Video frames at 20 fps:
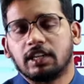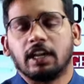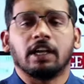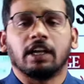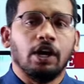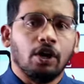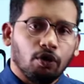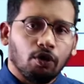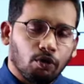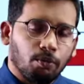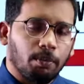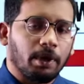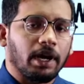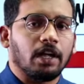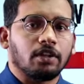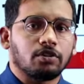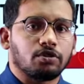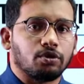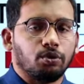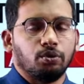Like women
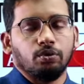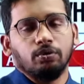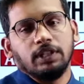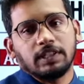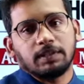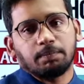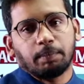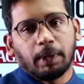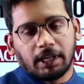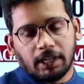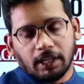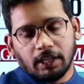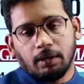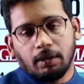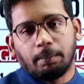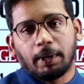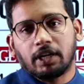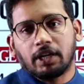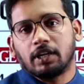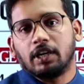has to do this
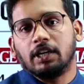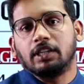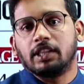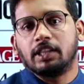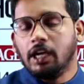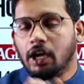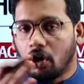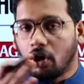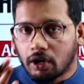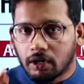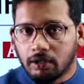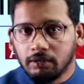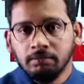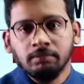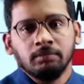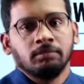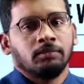particular thing, or